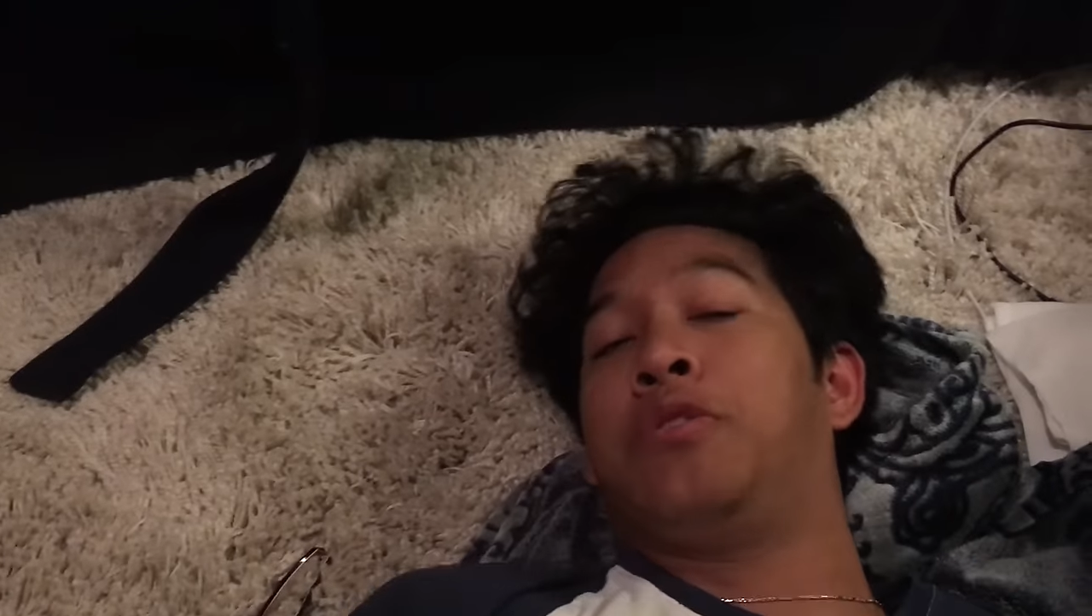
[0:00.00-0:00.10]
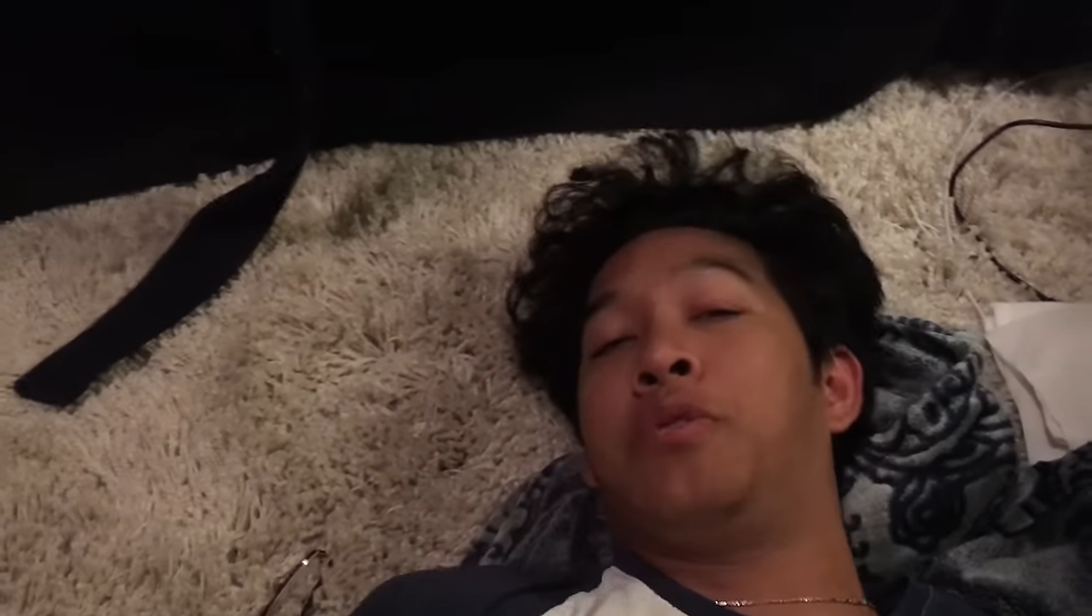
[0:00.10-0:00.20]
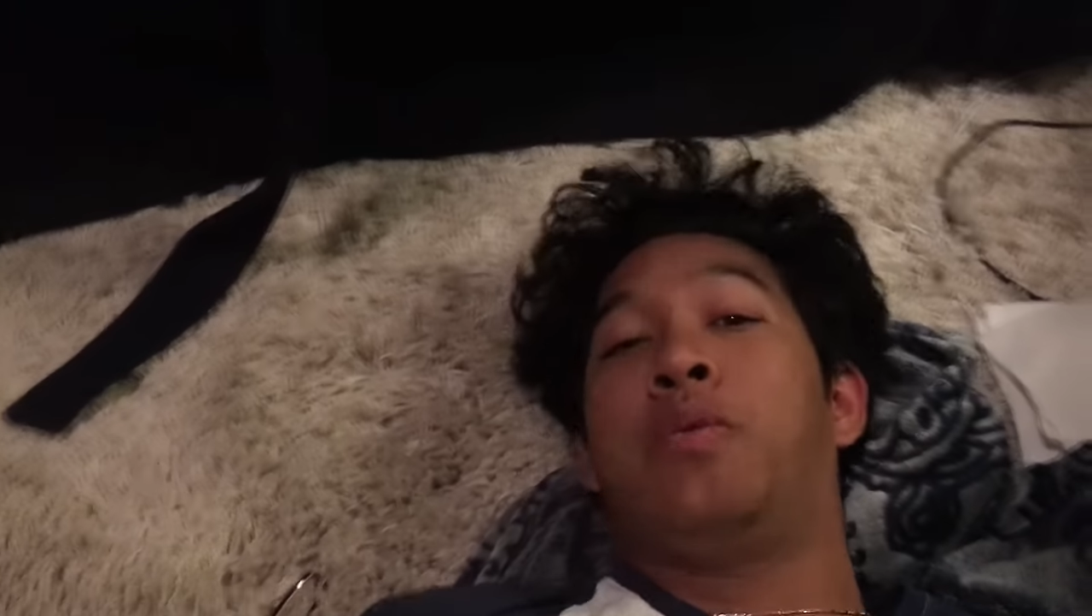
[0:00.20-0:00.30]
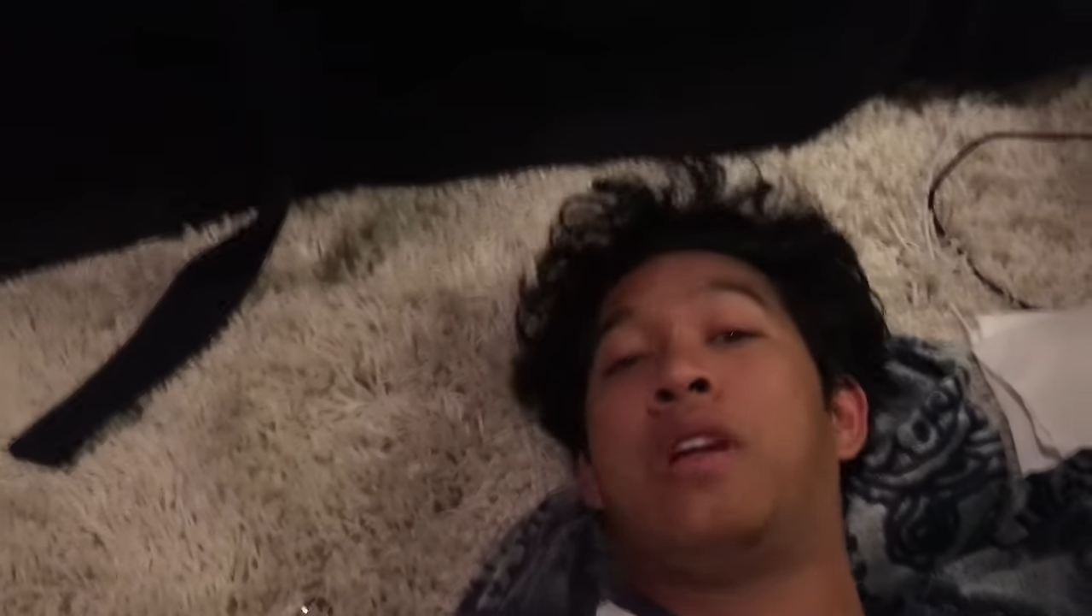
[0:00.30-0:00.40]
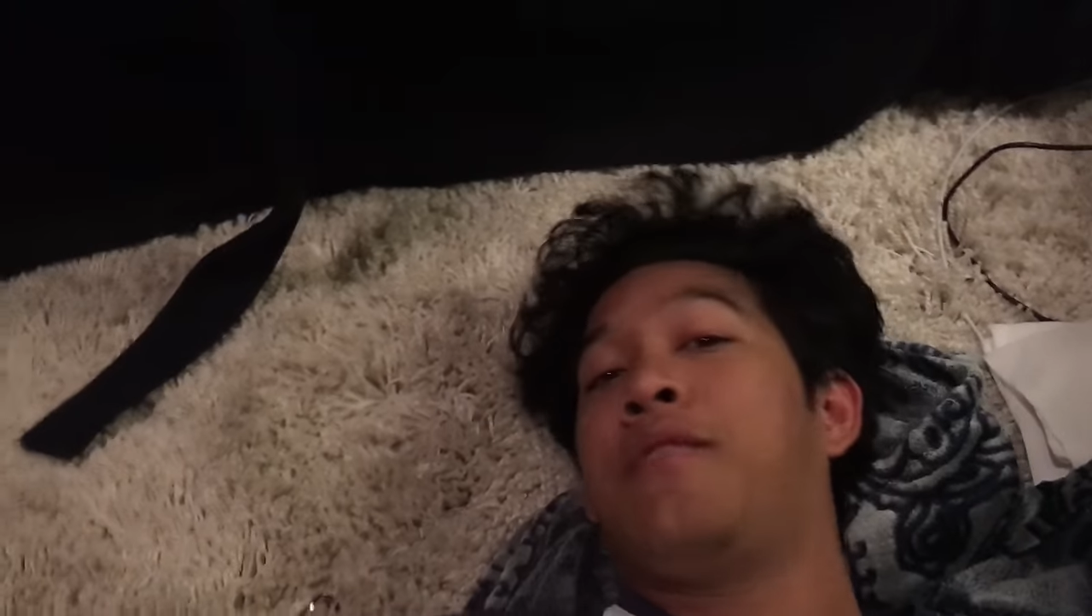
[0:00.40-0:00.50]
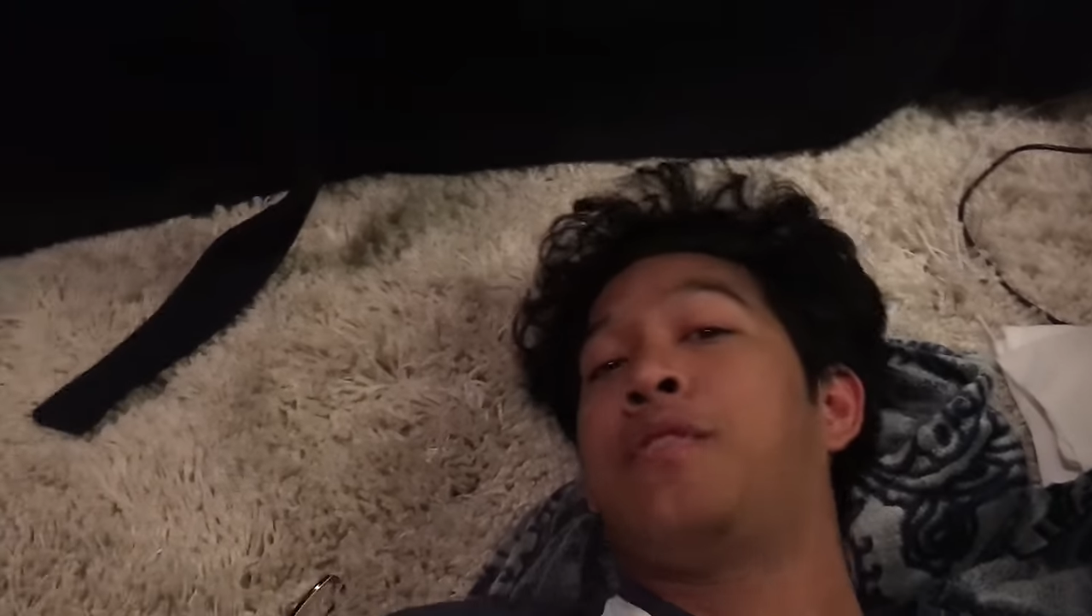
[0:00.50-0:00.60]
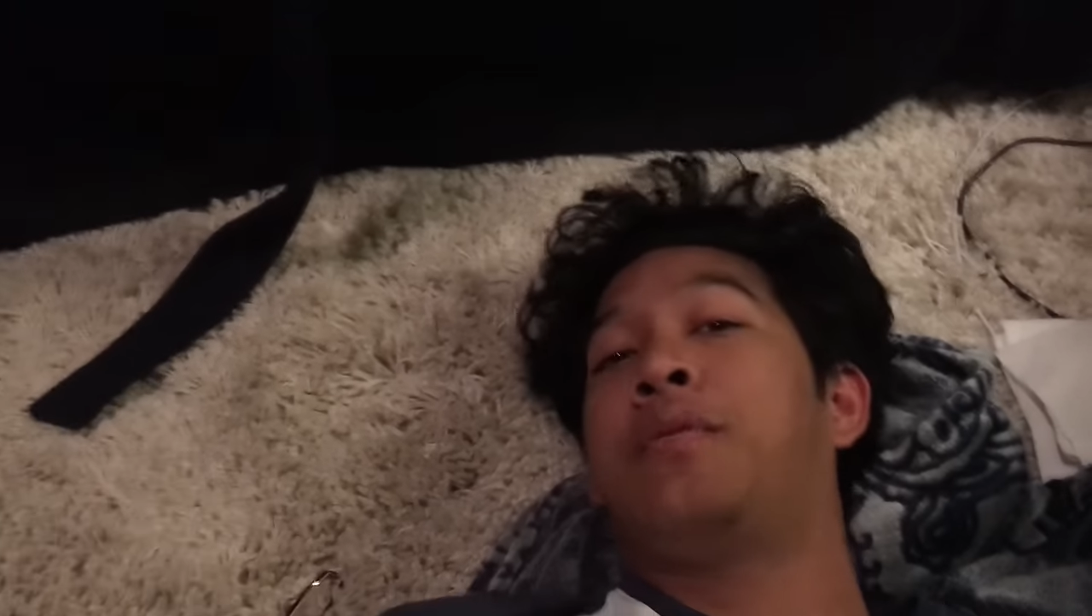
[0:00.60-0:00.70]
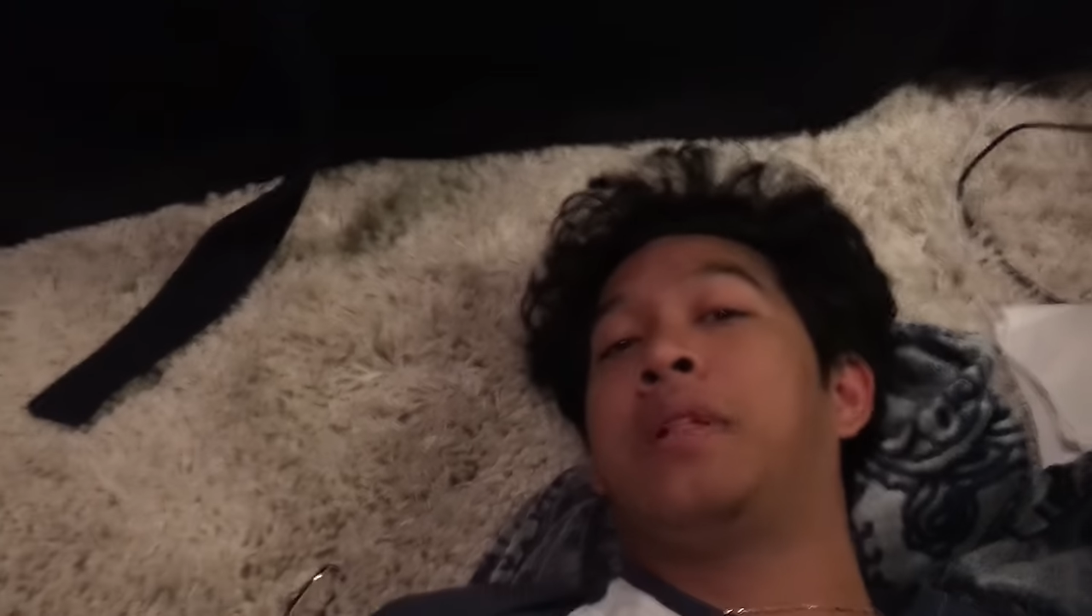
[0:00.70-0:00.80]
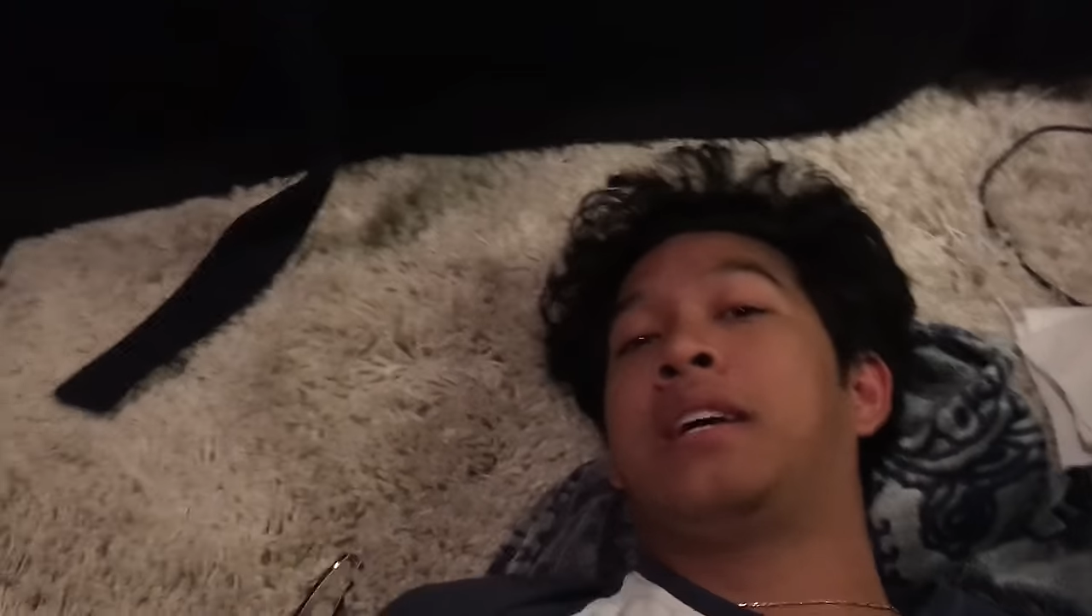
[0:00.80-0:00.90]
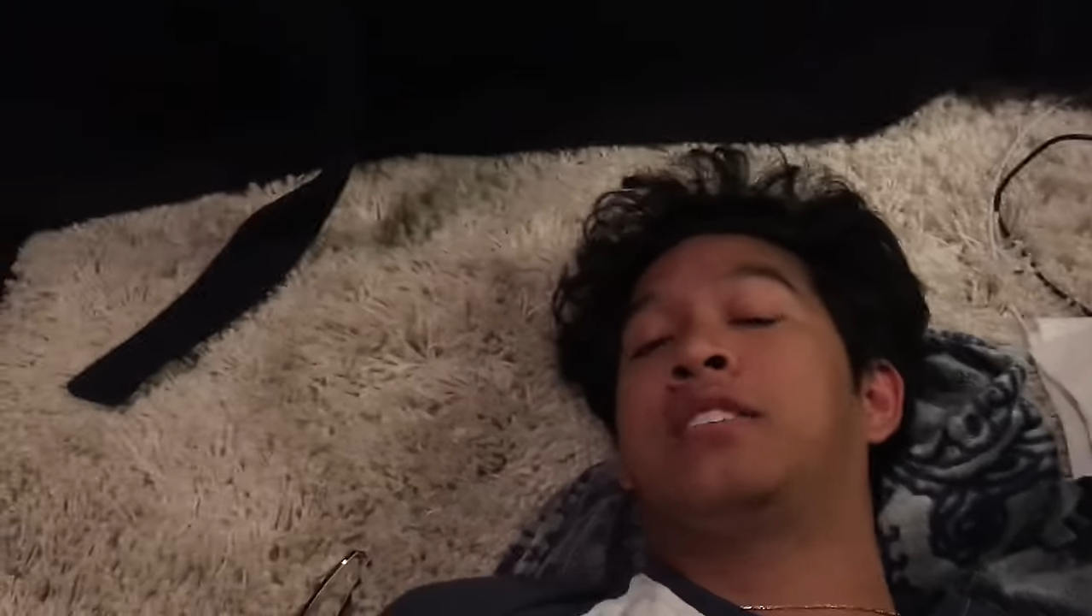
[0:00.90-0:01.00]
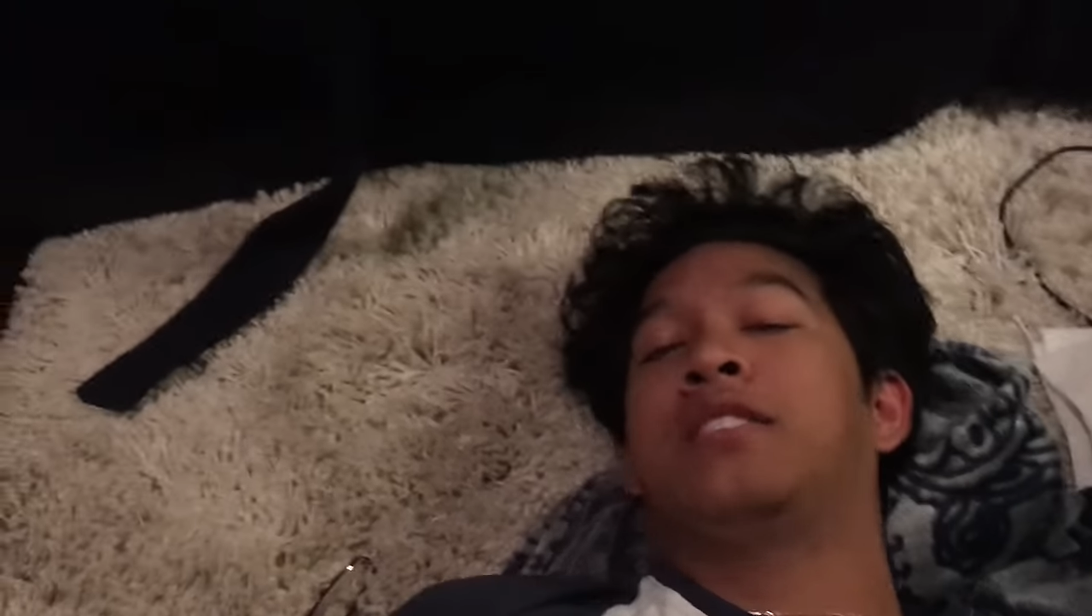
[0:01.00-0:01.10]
or whatever you like.